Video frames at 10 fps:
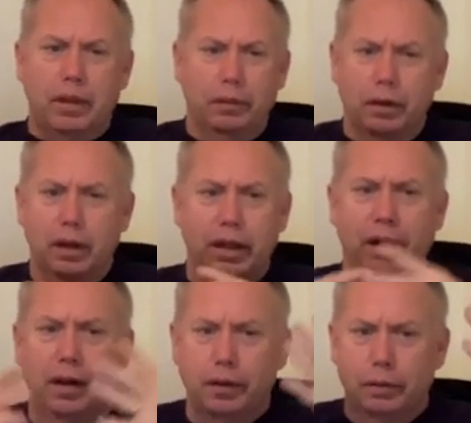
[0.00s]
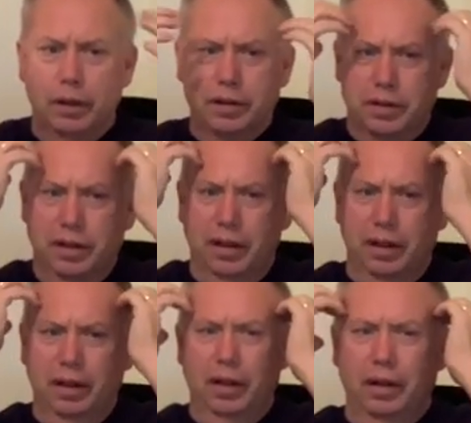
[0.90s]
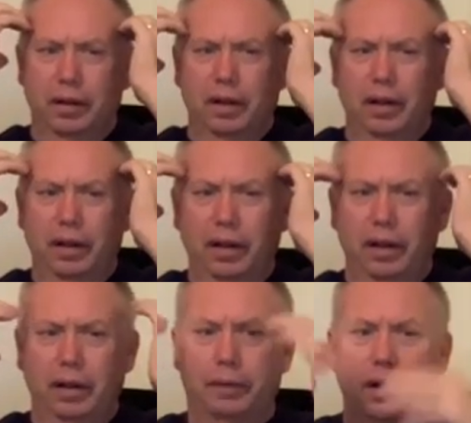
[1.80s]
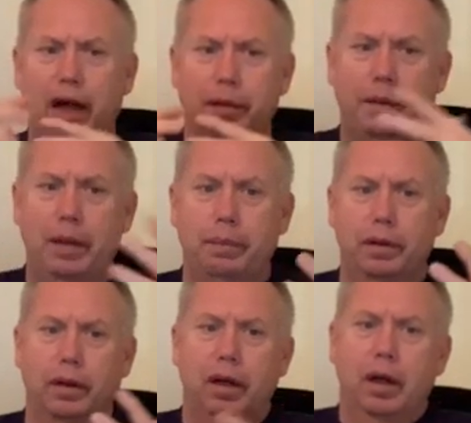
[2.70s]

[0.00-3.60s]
Really, in other words, if a lot of people are